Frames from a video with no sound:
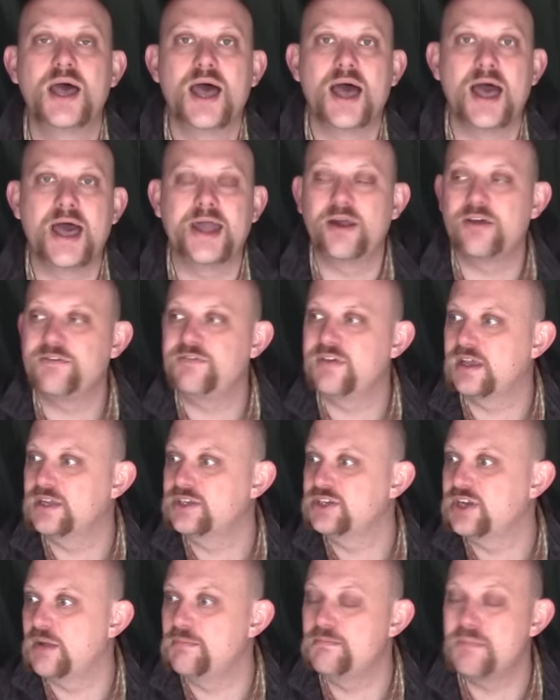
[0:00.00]
And I
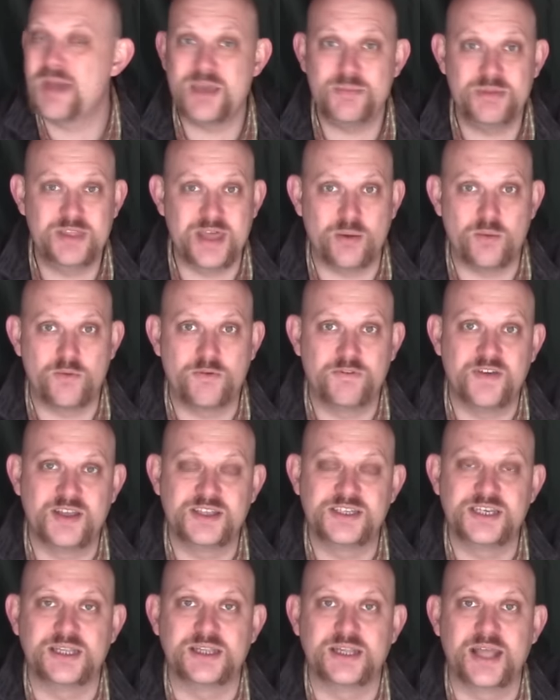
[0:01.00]
figured, you know, maybe that will
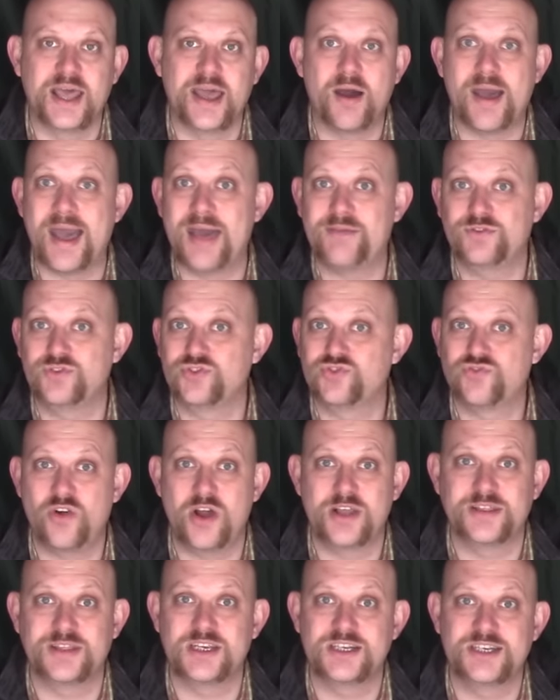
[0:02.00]
fit in there. I haven't
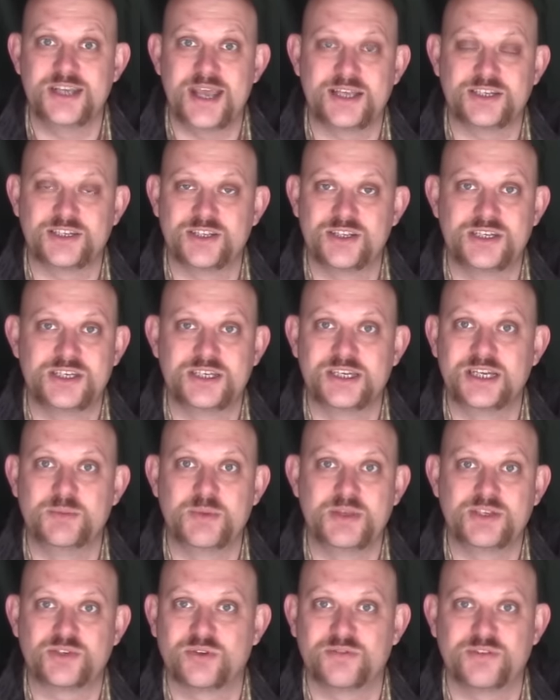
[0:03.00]
tried this yet, so this is going to
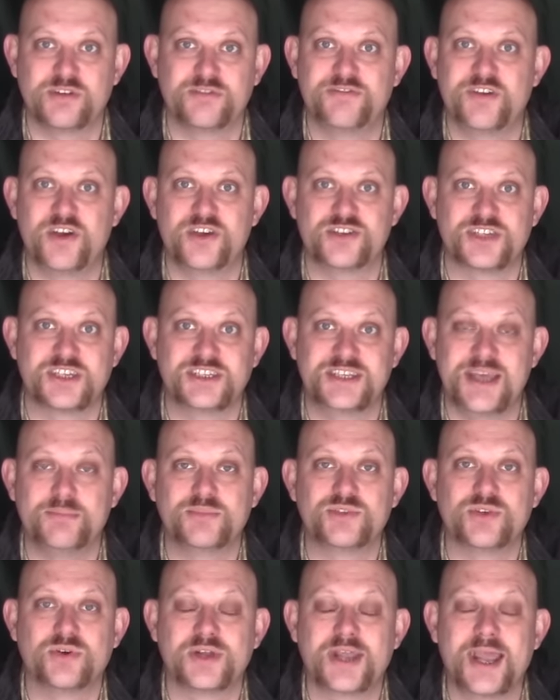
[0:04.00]
be sort of a first
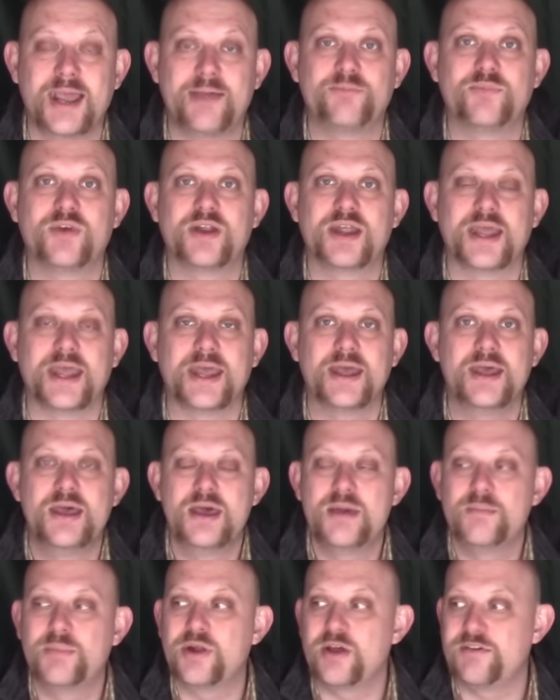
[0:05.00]
attempt on camera here.
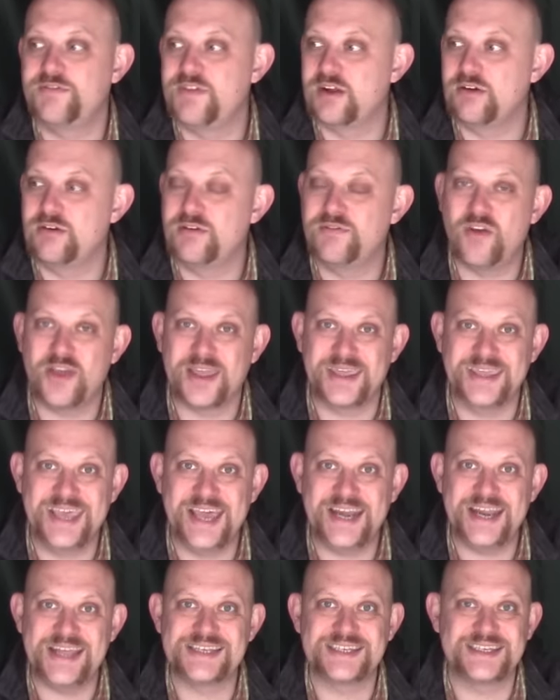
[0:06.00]
But I figure if I can
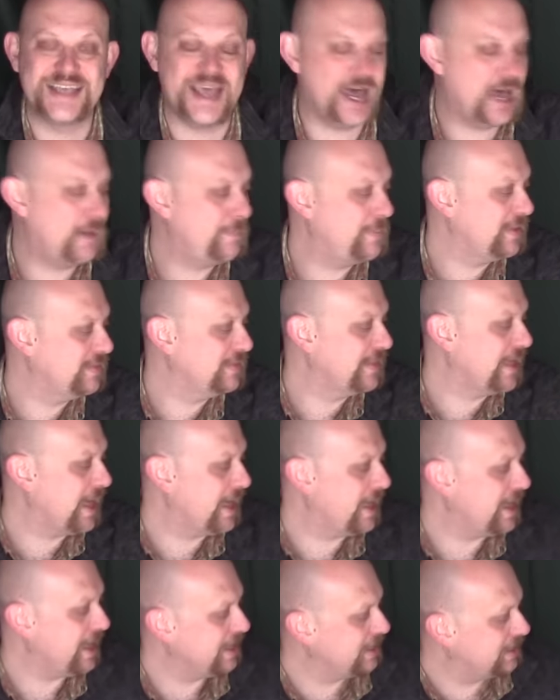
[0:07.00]
get it set up in
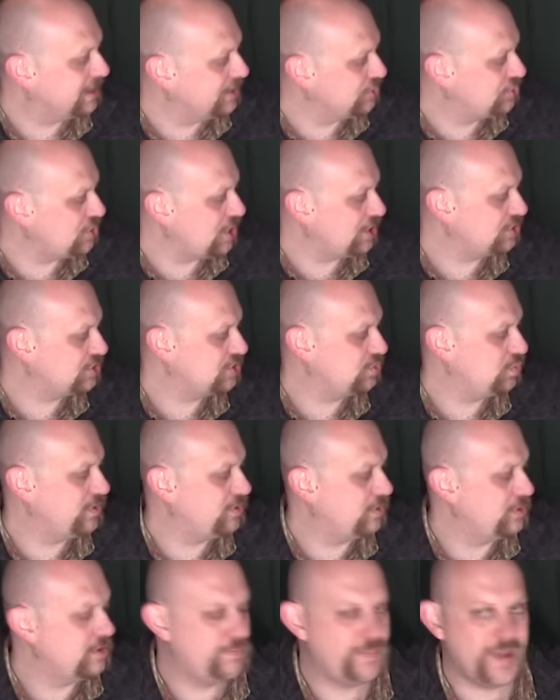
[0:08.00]
there, in conjunction
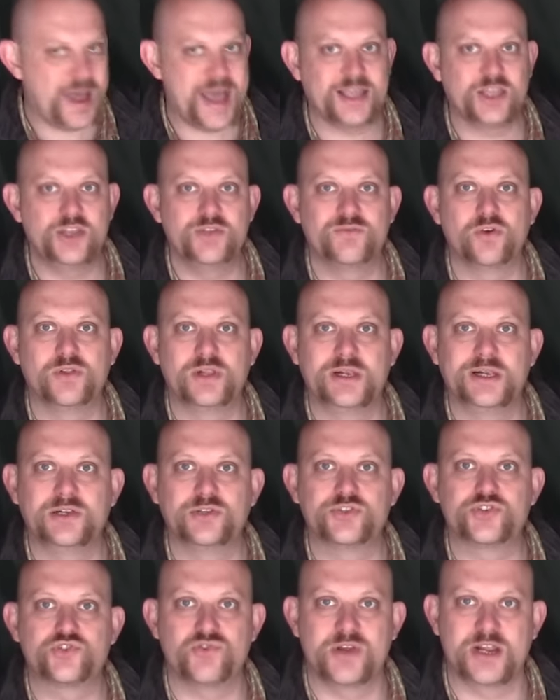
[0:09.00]
with, on the back, you've got a
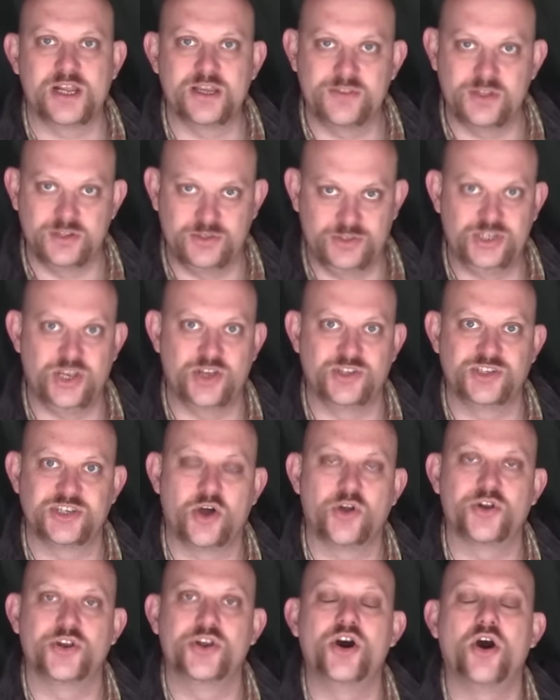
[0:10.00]
little trigger that turns
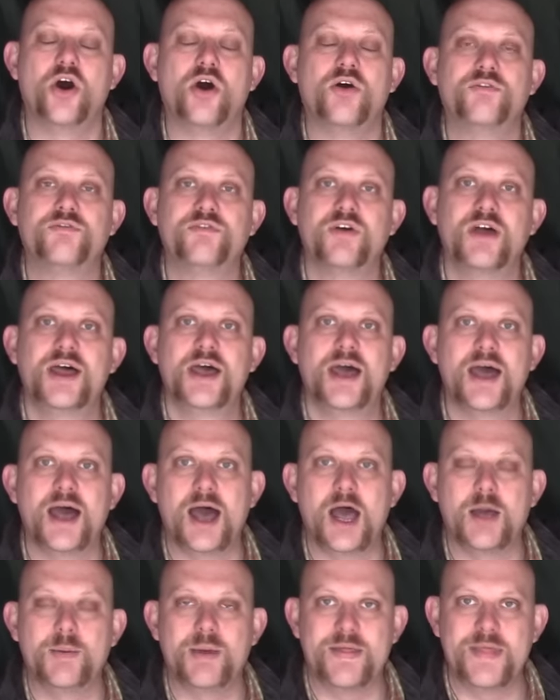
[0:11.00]
it on and off.
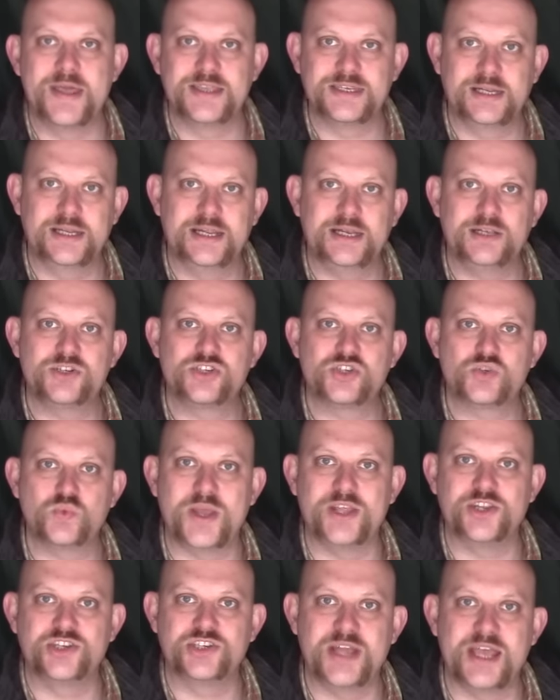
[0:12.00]
And there's a little
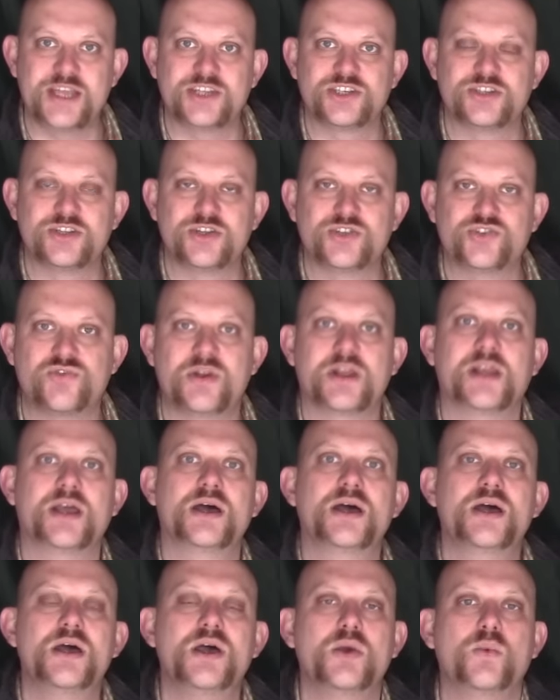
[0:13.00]
switch next to the
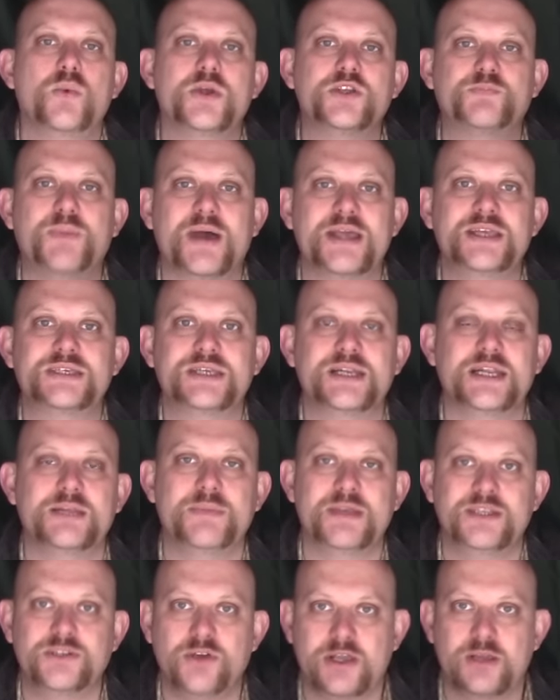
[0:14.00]
trigger, which basically
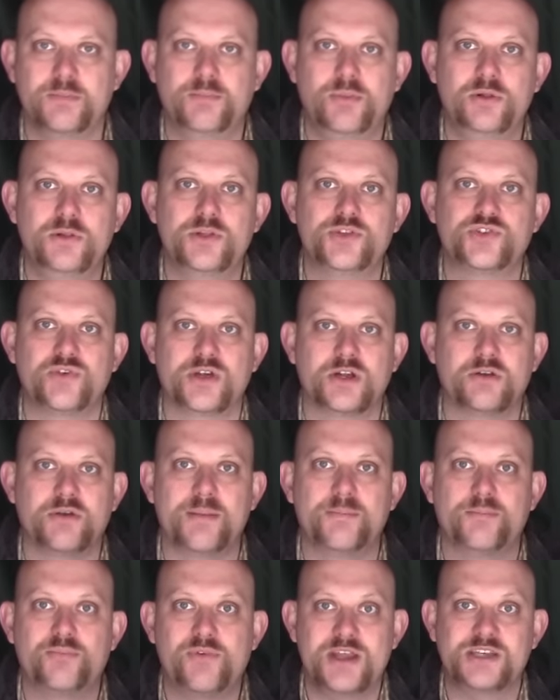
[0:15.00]
means I can pull the trigger
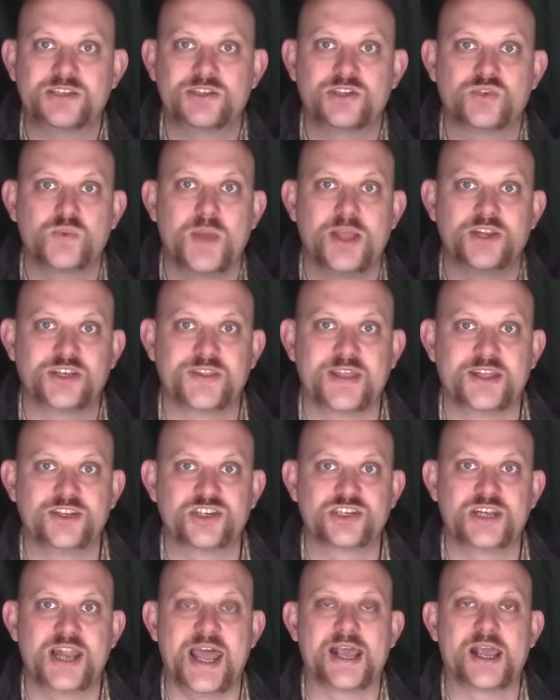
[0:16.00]
in, press the switch, and then
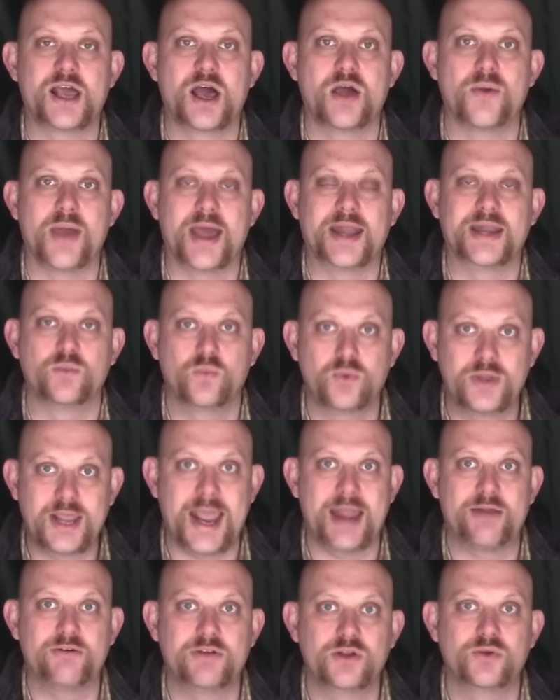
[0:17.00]
just let go. And it will
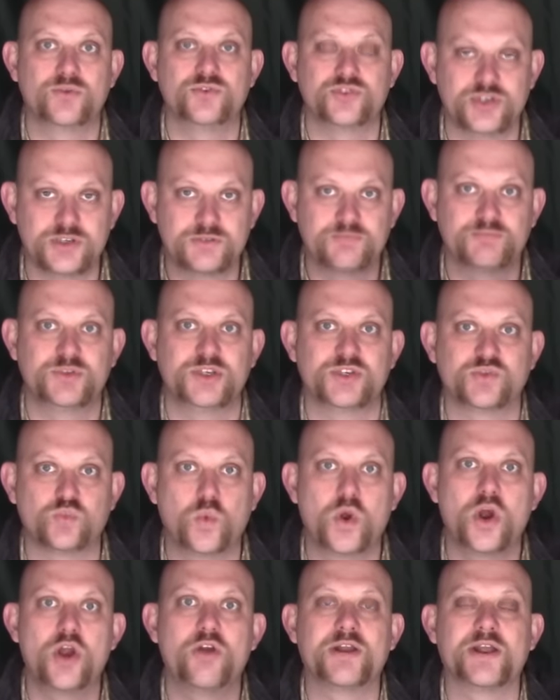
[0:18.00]
carry on just
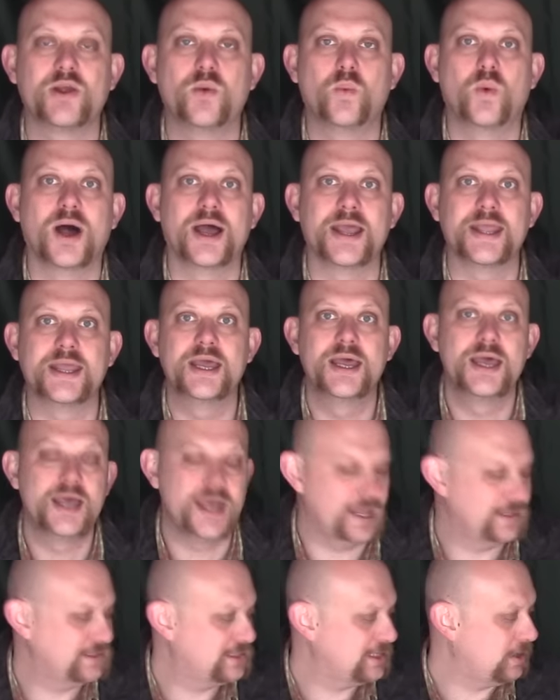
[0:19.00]
whirring away
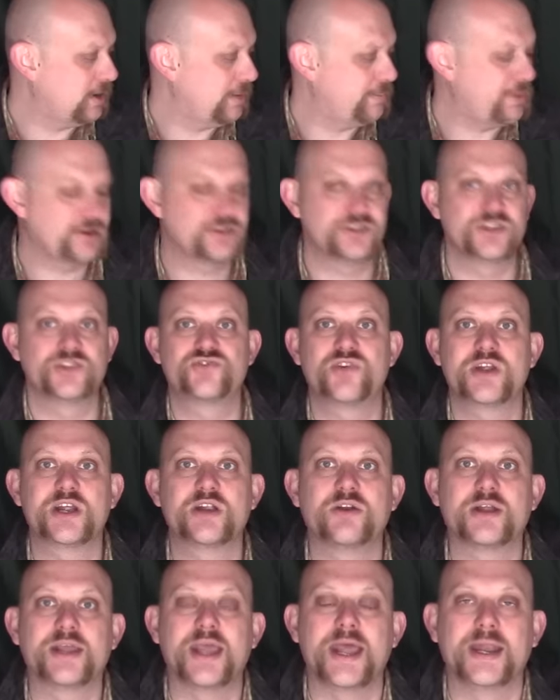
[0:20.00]
until I press the
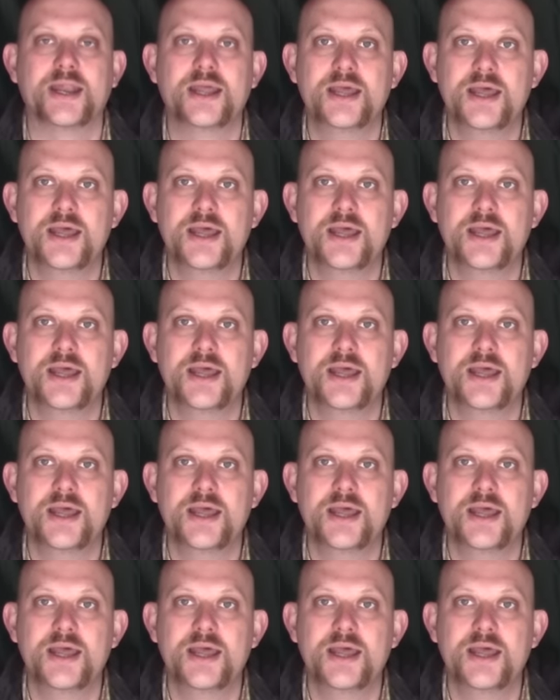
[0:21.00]
trigger again.